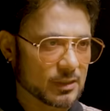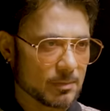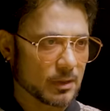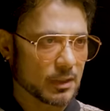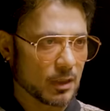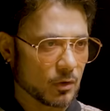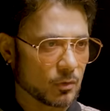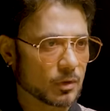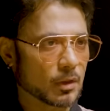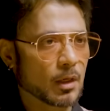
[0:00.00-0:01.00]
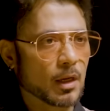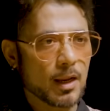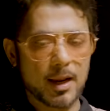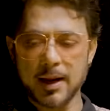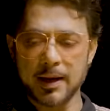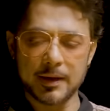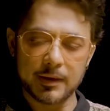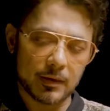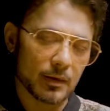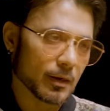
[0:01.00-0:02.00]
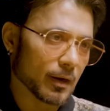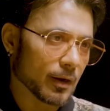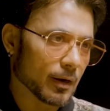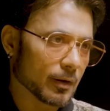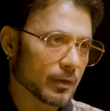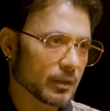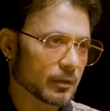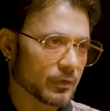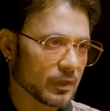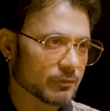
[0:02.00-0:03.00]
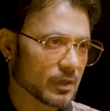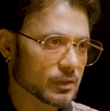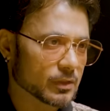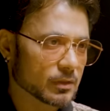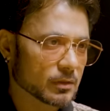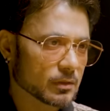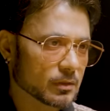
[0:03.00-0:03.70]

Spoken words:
some money out and reinvest.